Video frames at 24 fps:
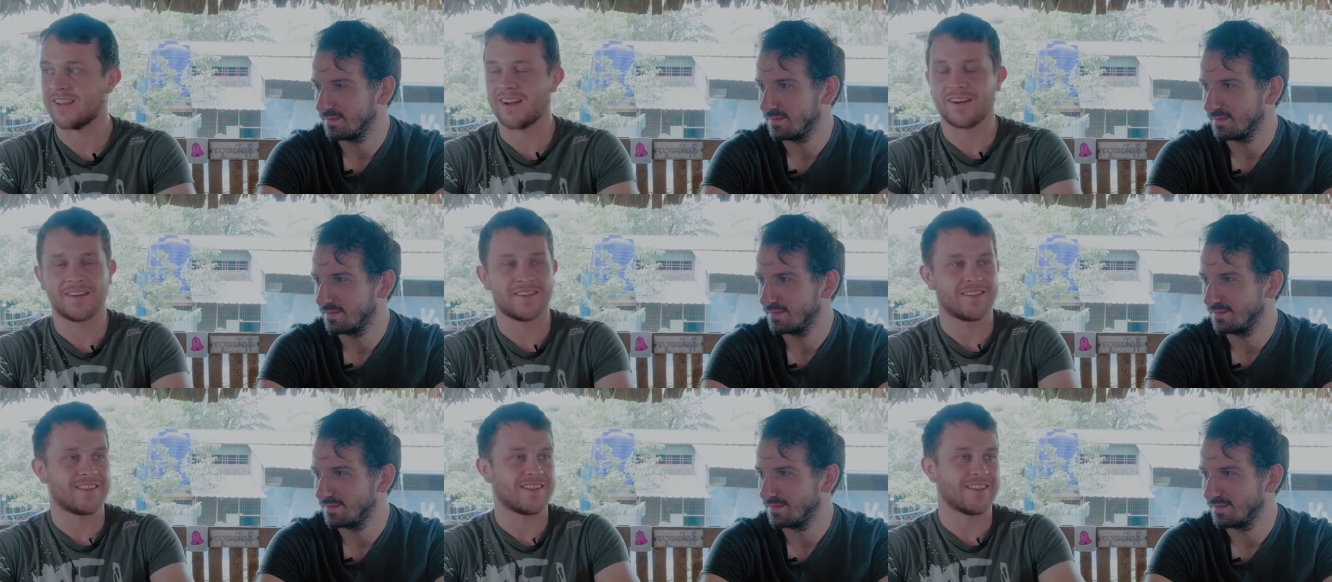
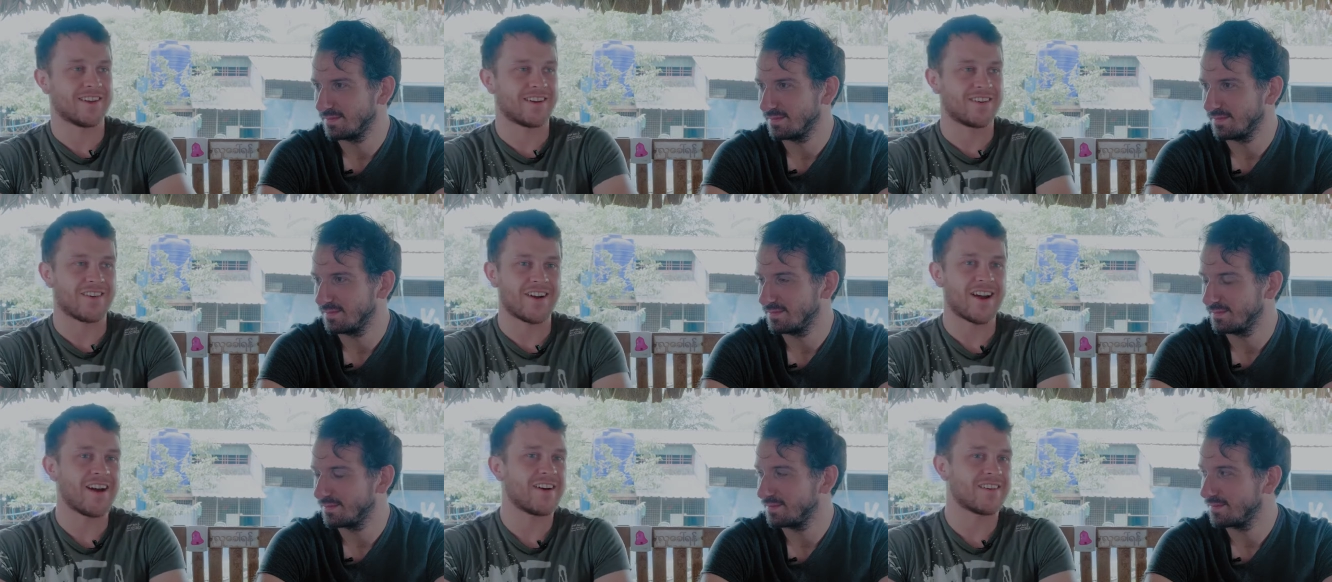Speaker 1: going to the
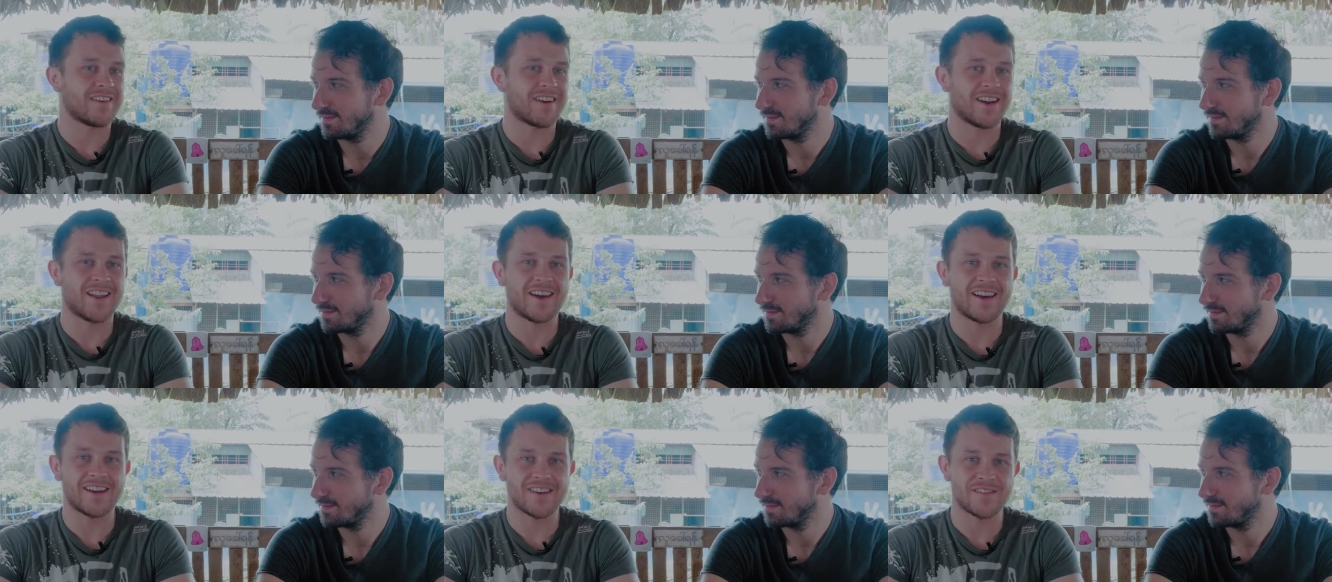
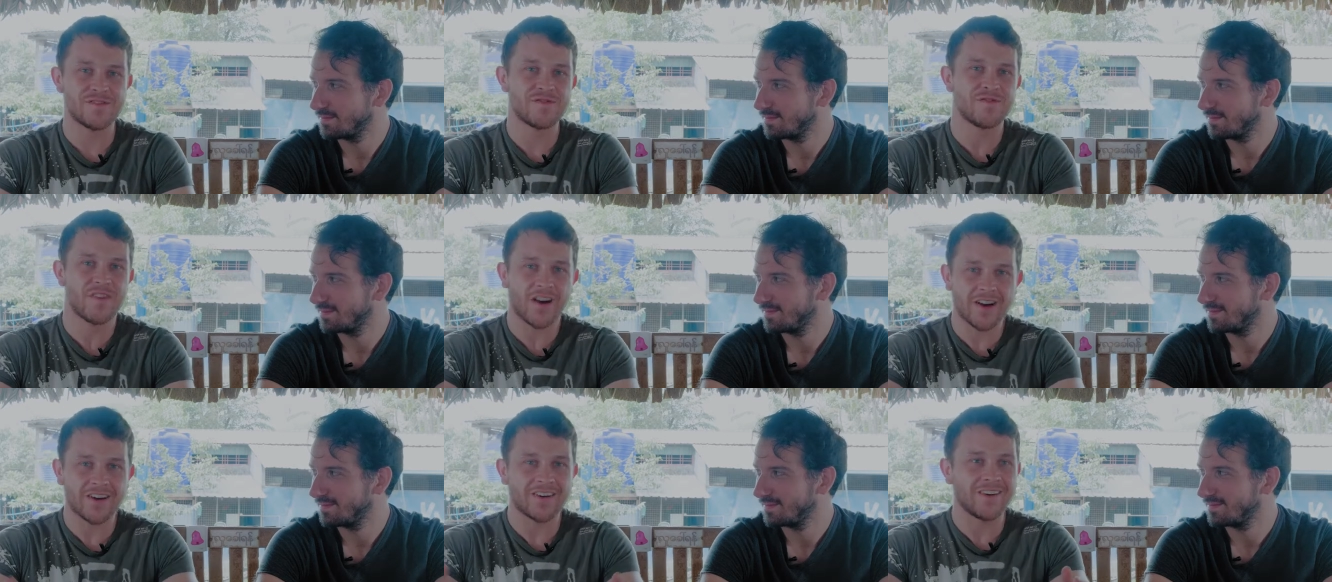crowd like,
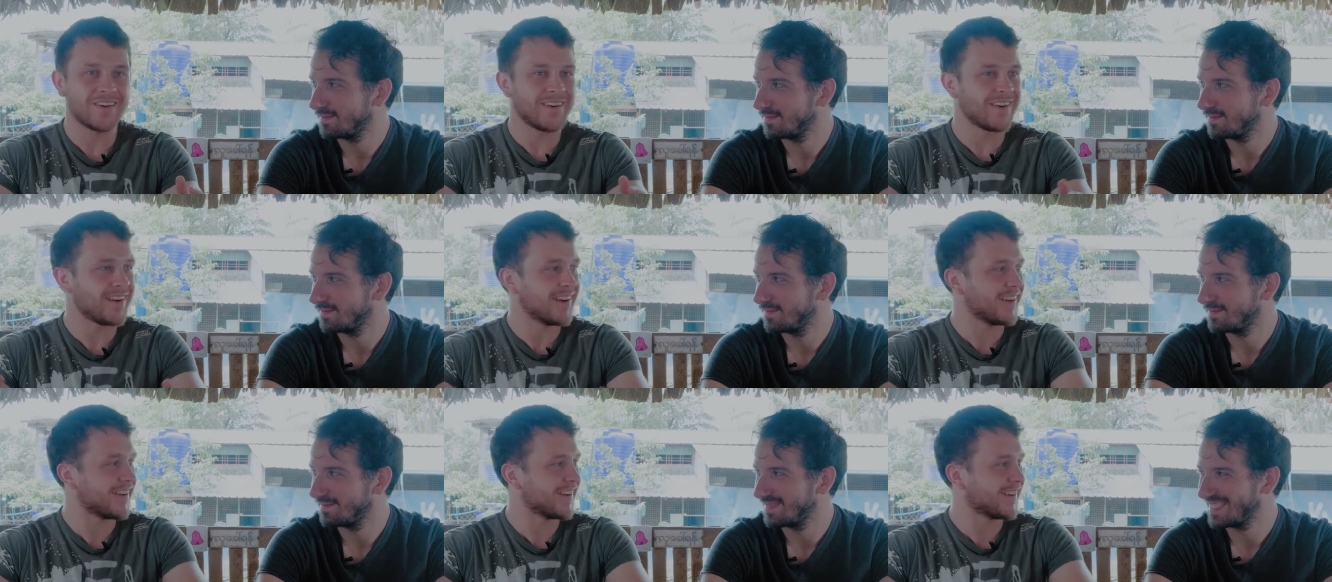fuck
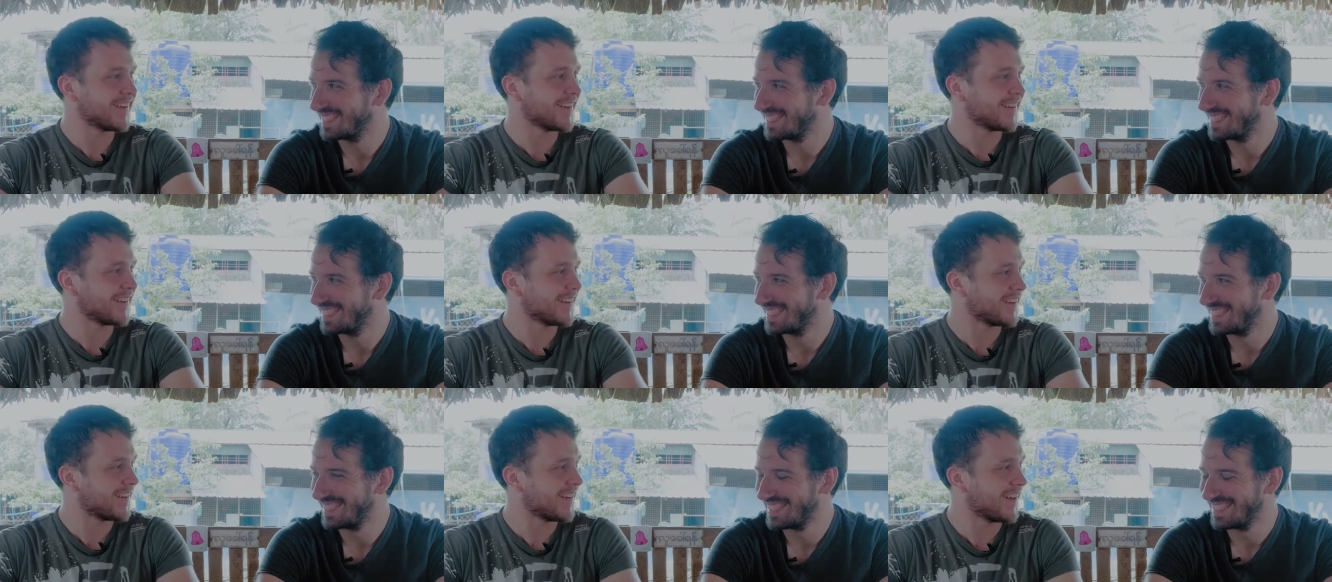all
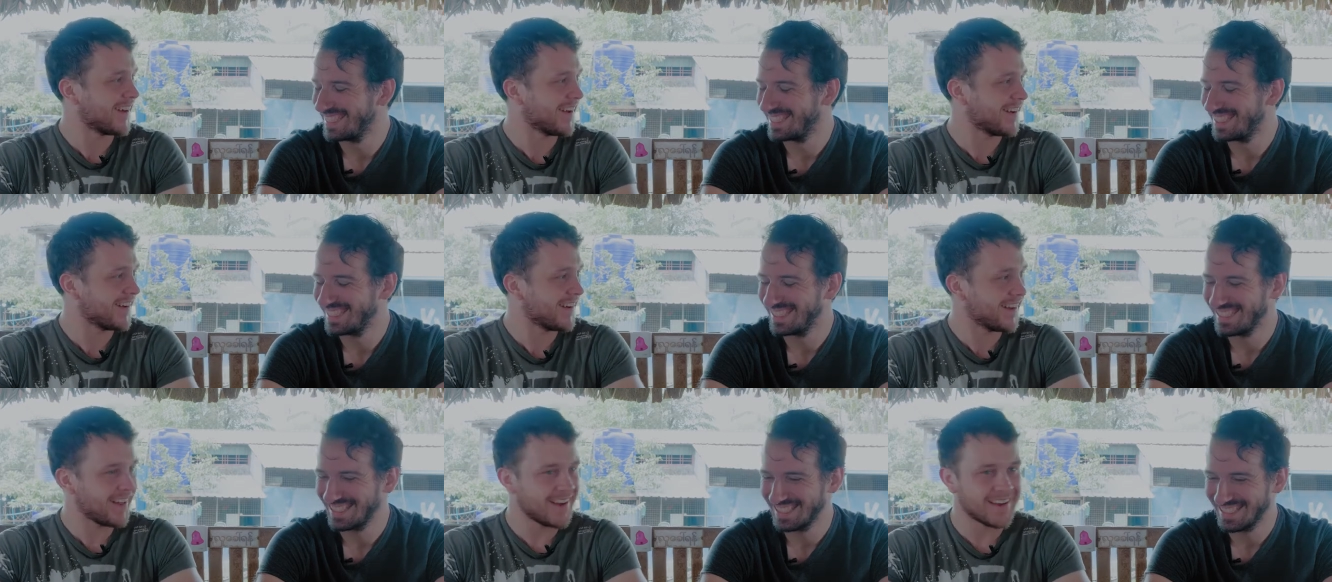y'all, you
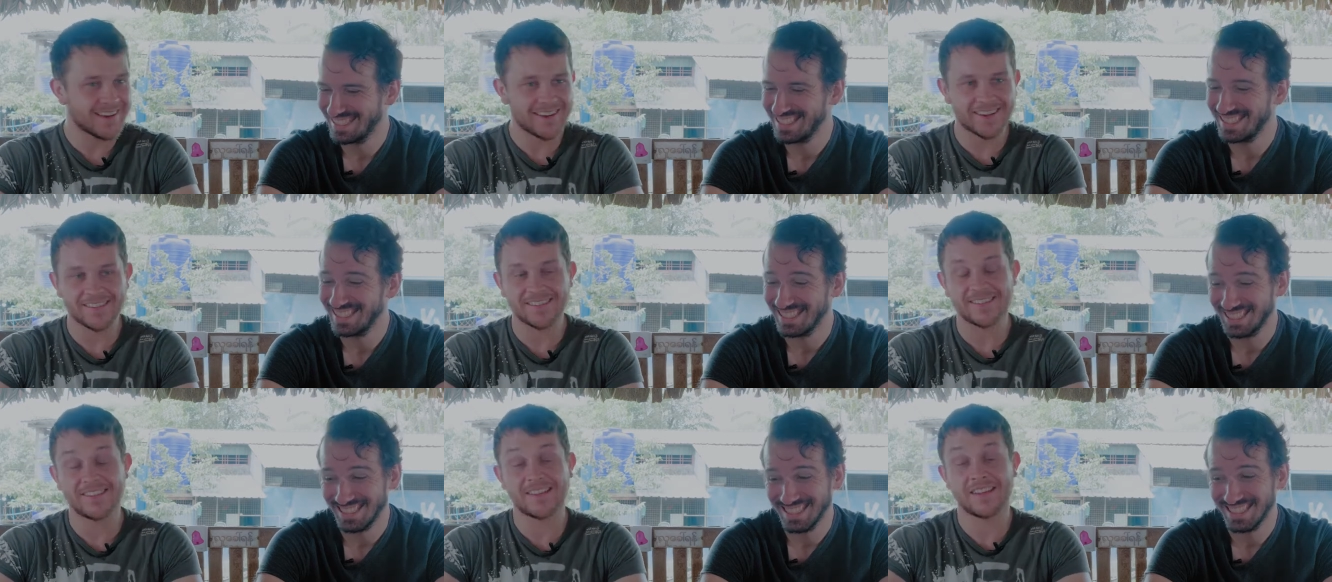know?
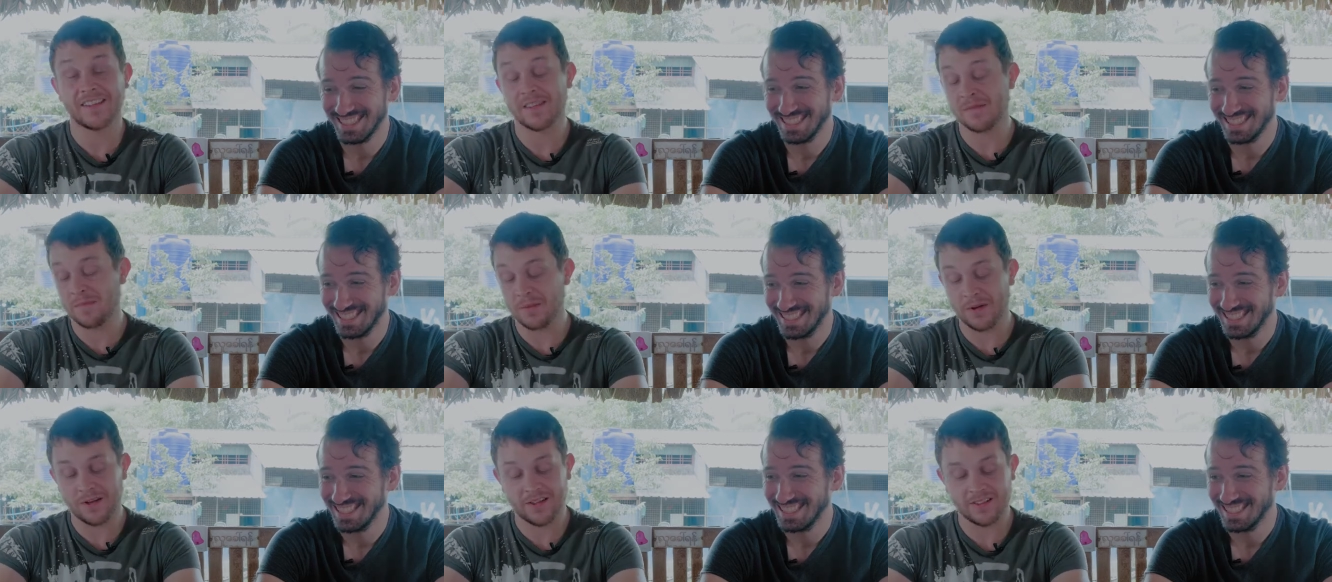Like,
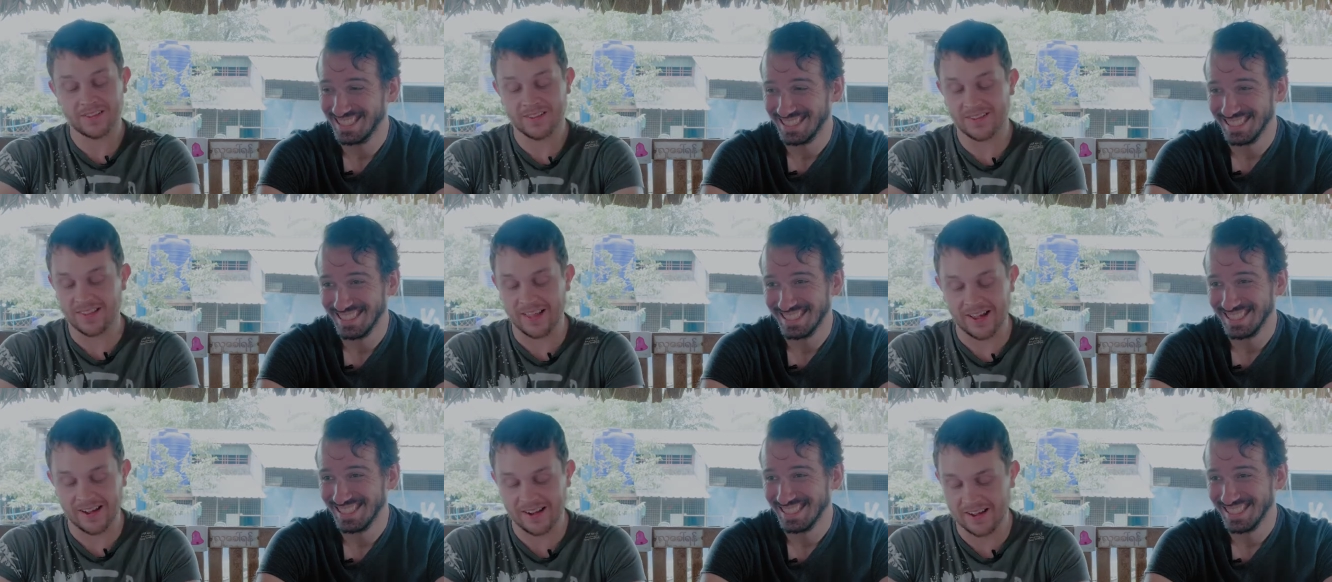so the
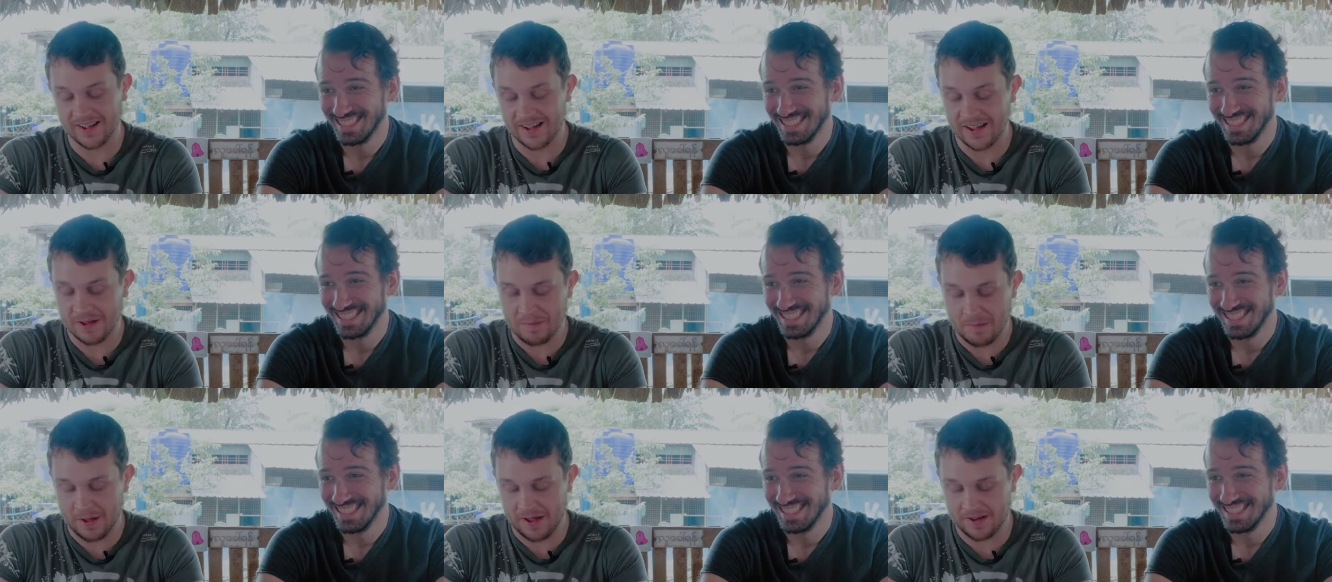ball's on that
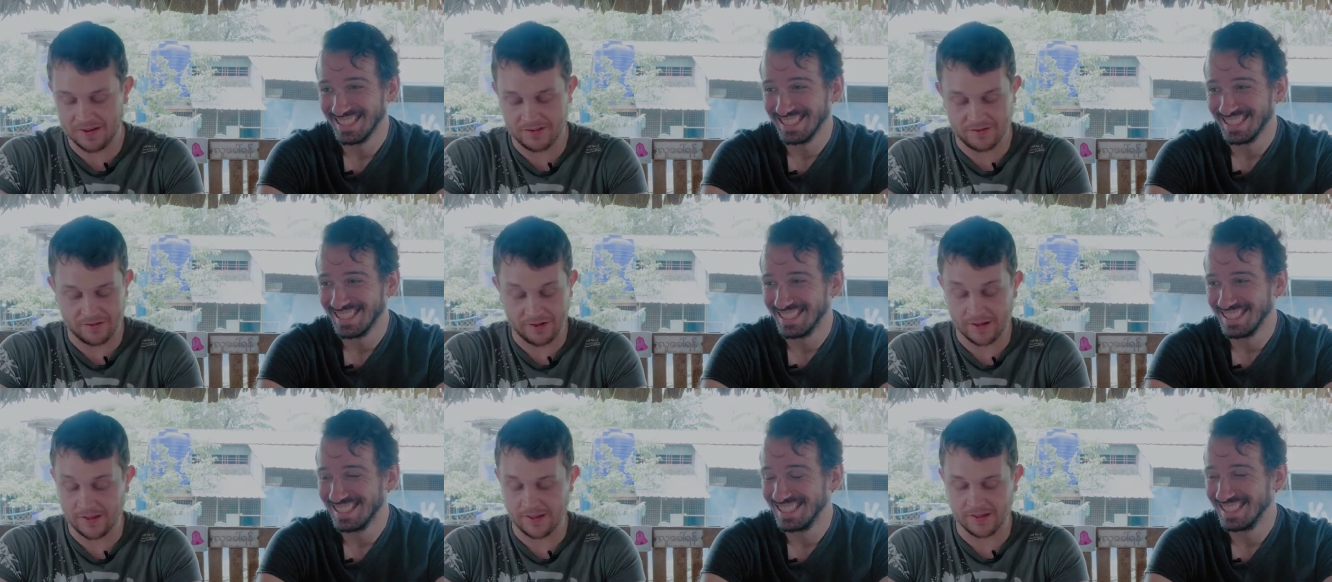guy,
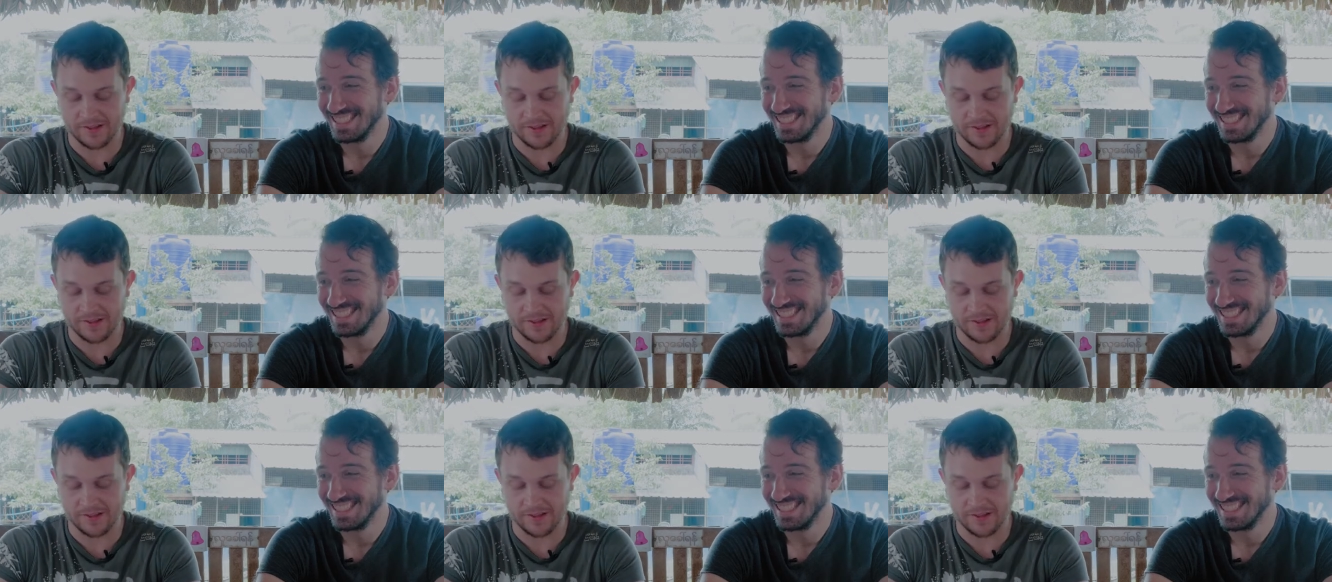man.